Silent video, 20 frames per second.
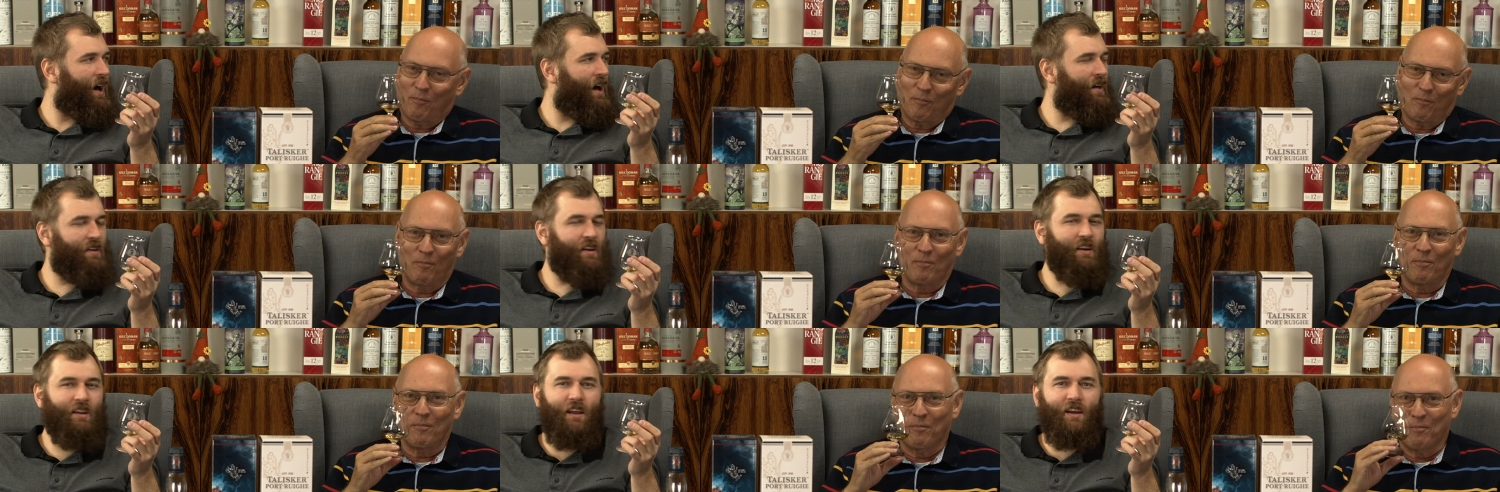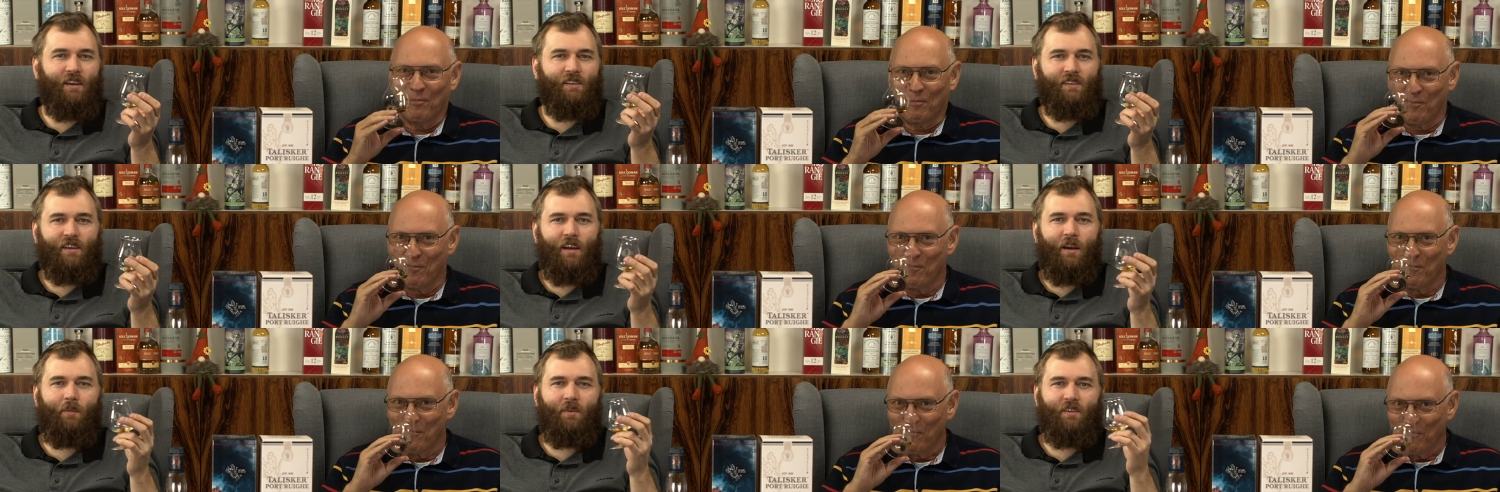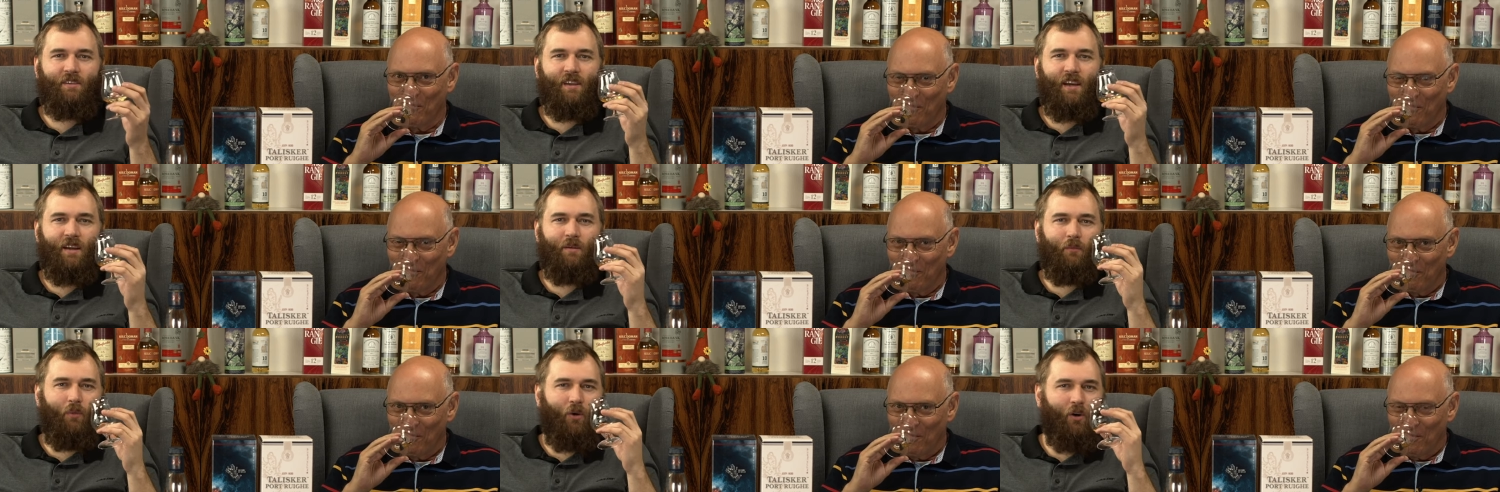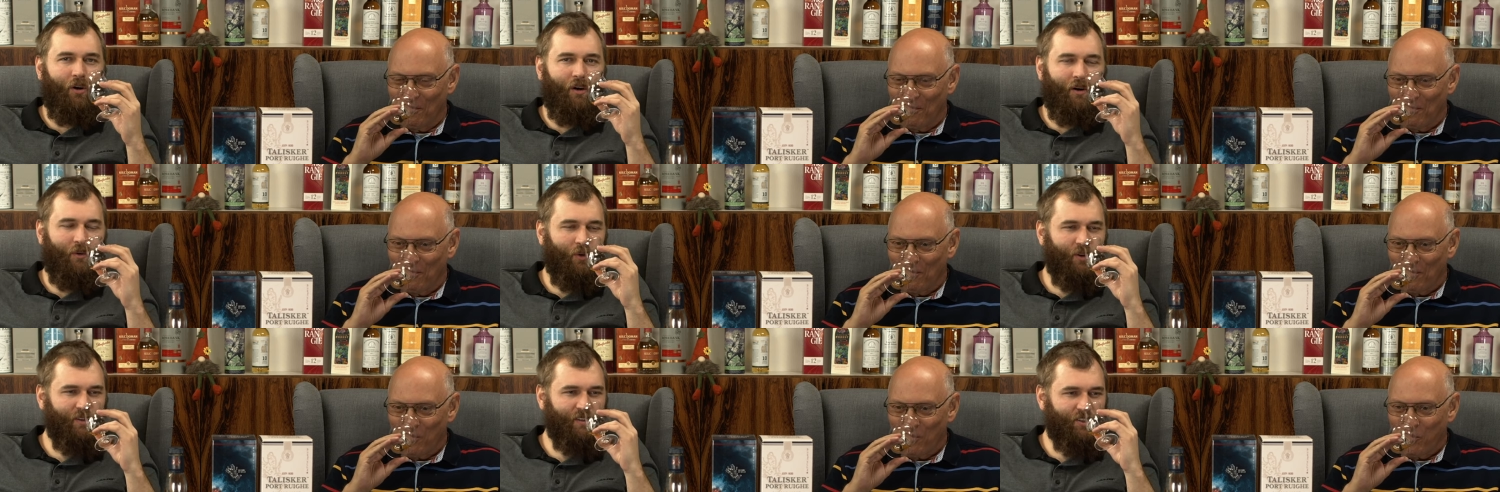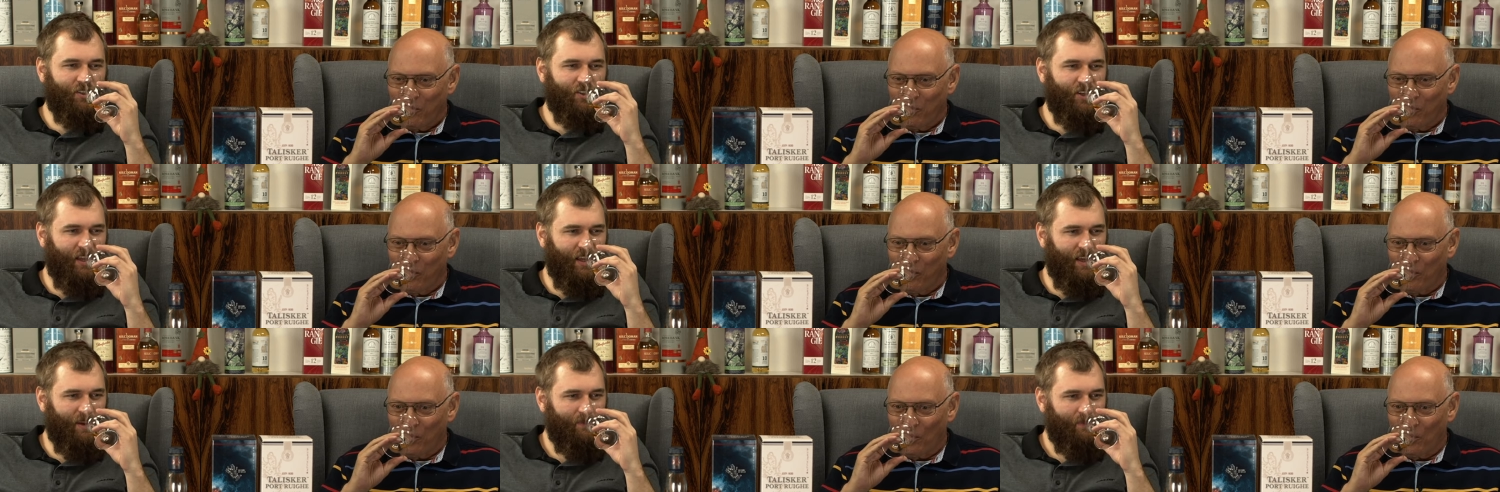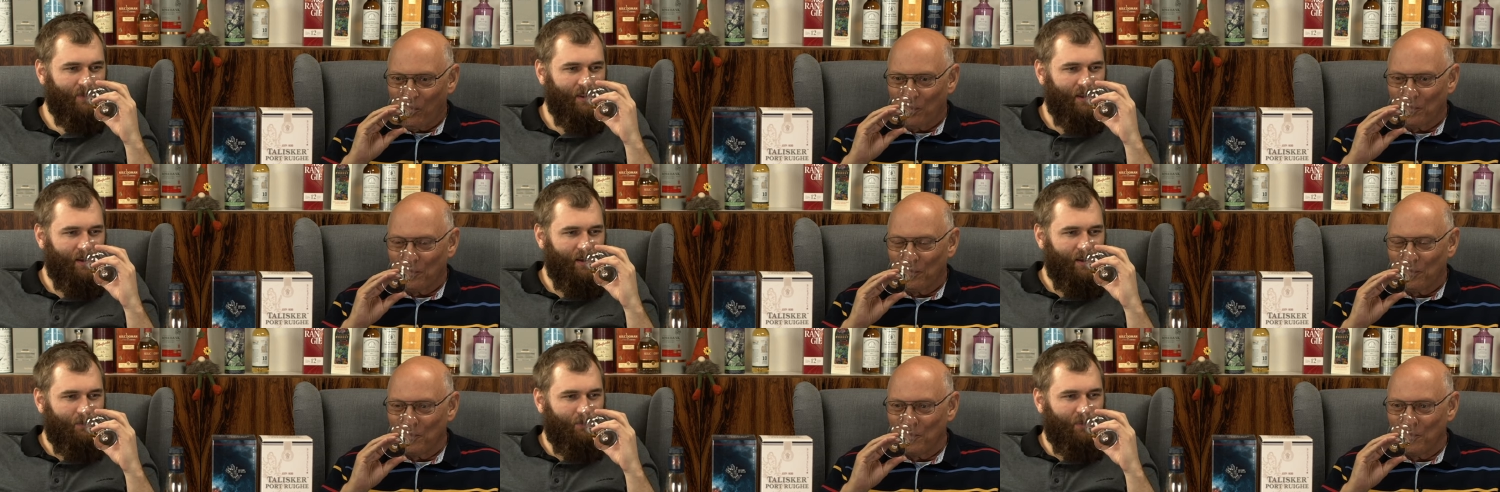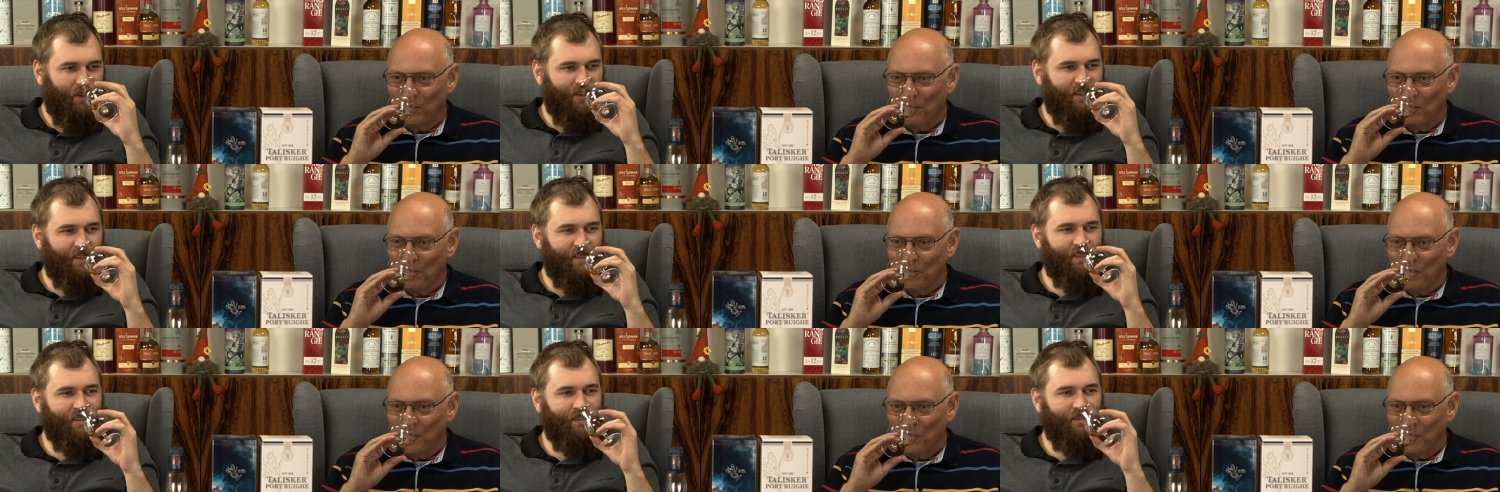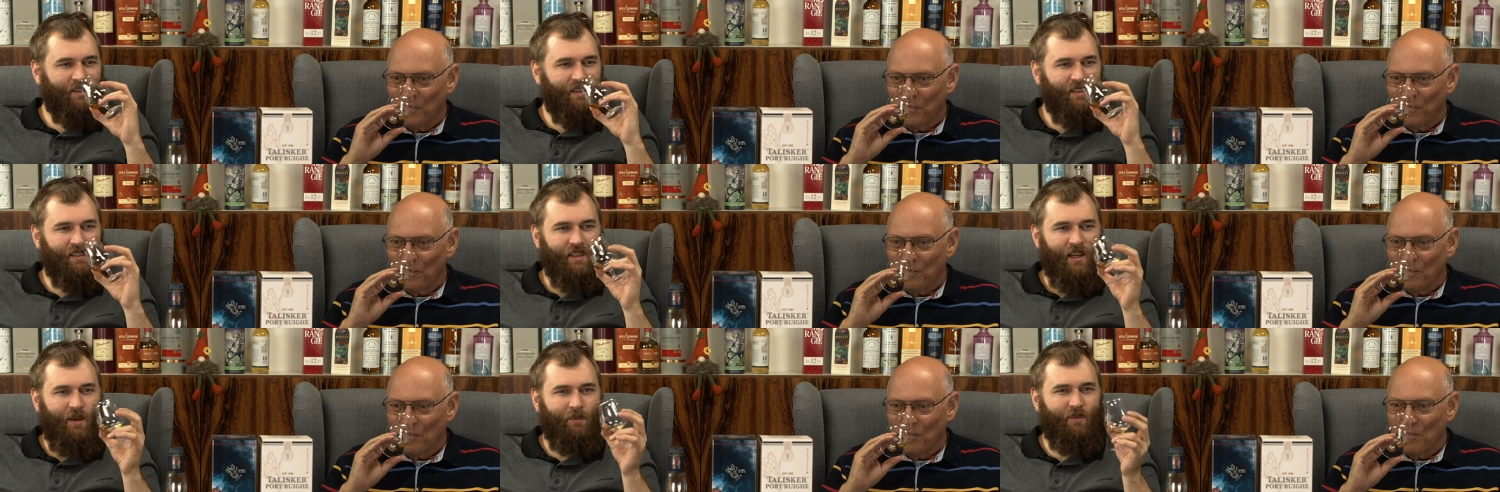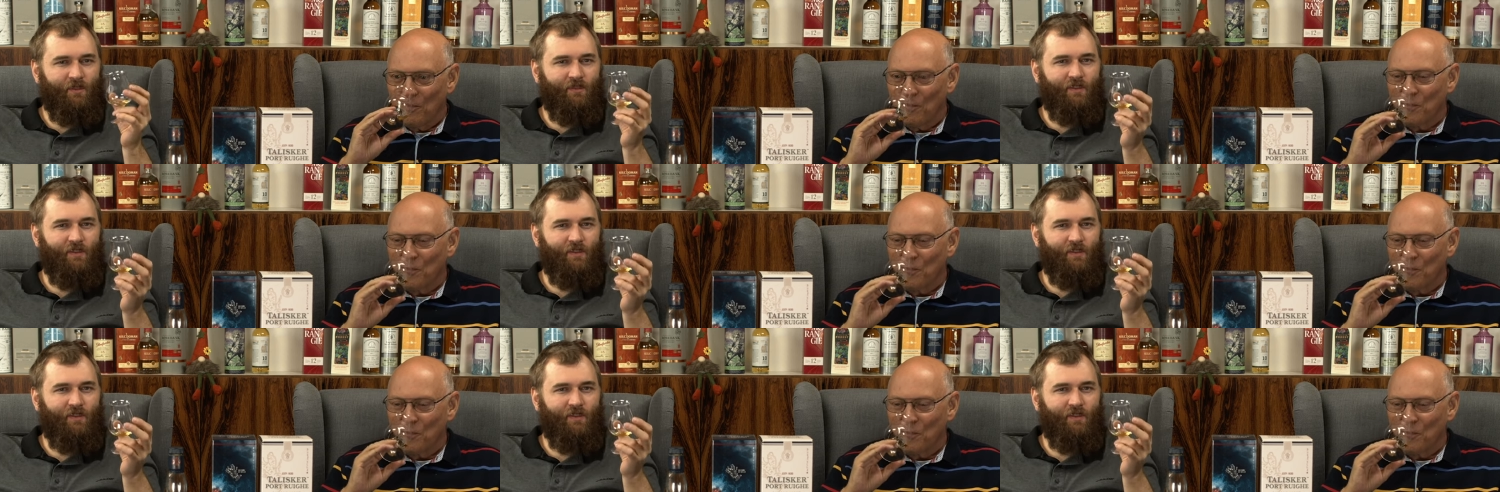Speaker 1: I think last time I said more was a chili, but this, this time it